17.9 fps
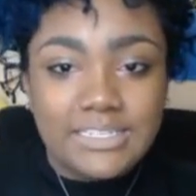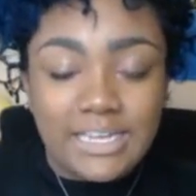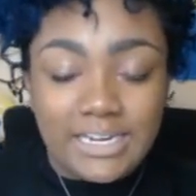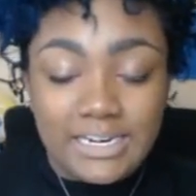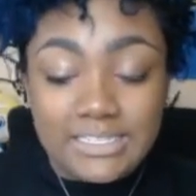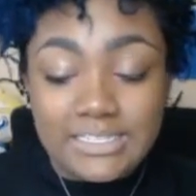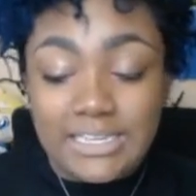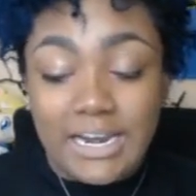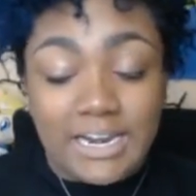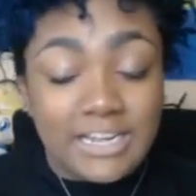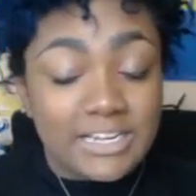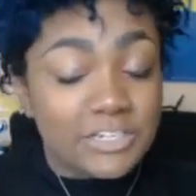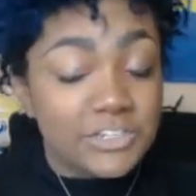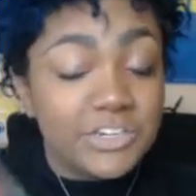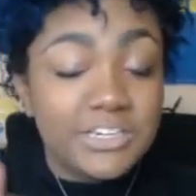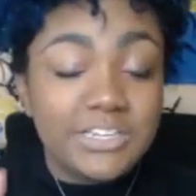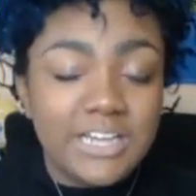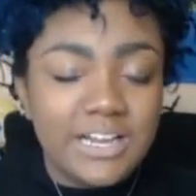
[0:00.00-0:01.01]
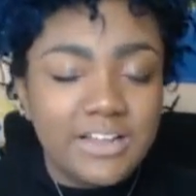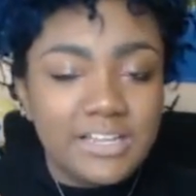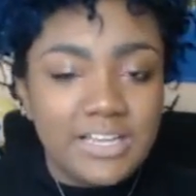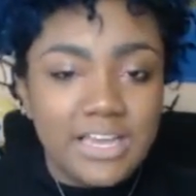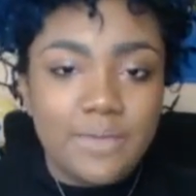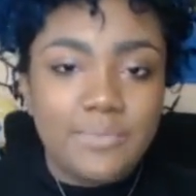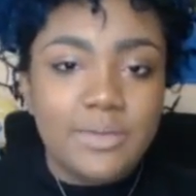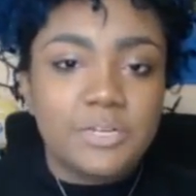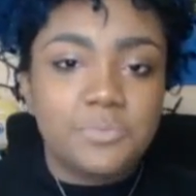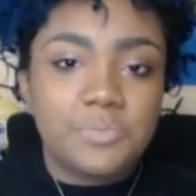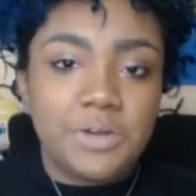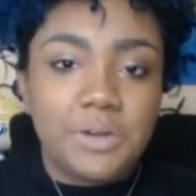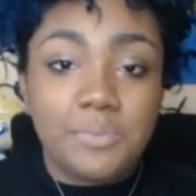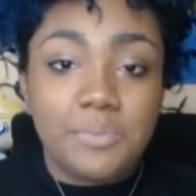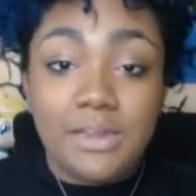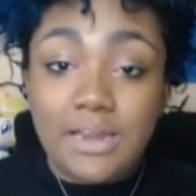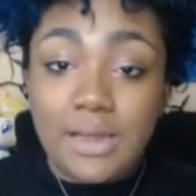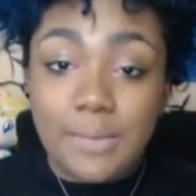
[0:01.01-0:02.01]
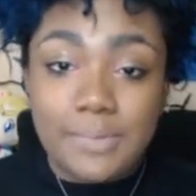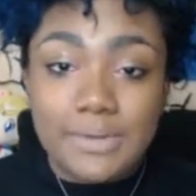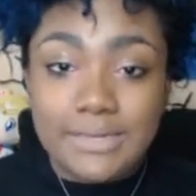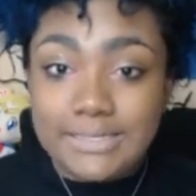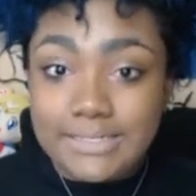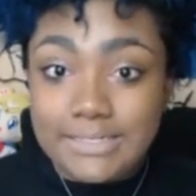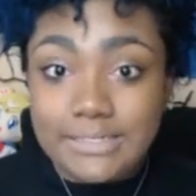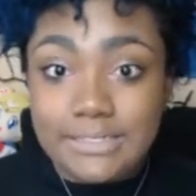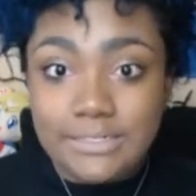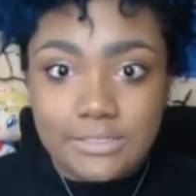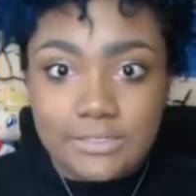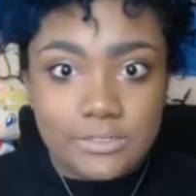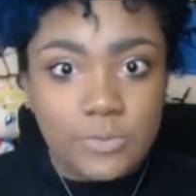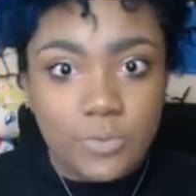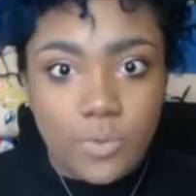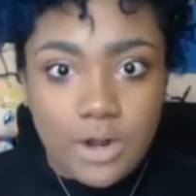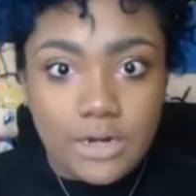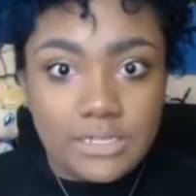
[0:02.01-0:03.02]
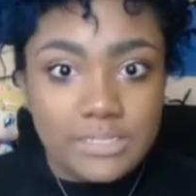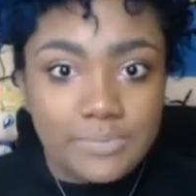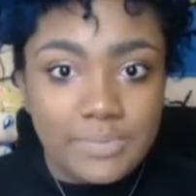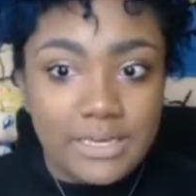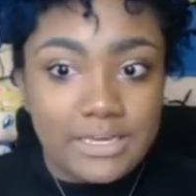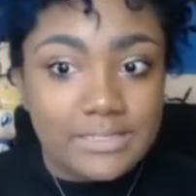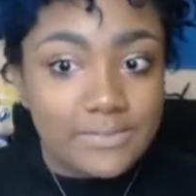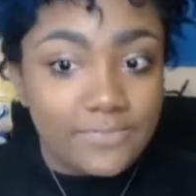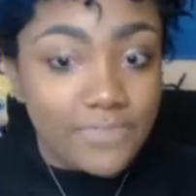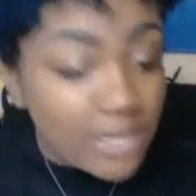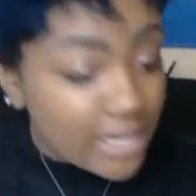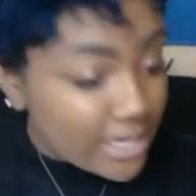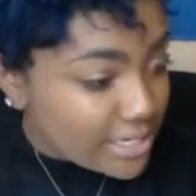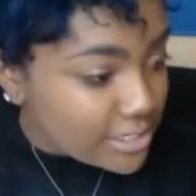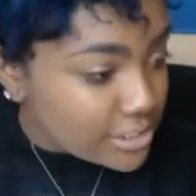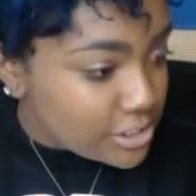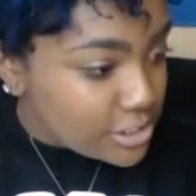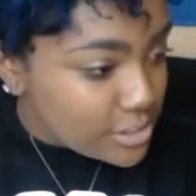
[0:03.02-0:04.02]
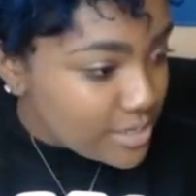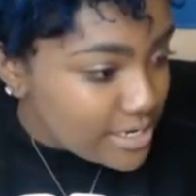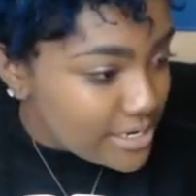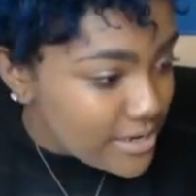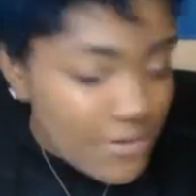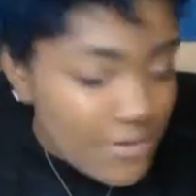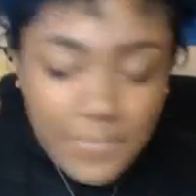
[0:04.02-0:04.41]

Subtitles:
And he said, I can shrink down the image, but it may not be as detailed as you want it to be. I said, fuck it, do it.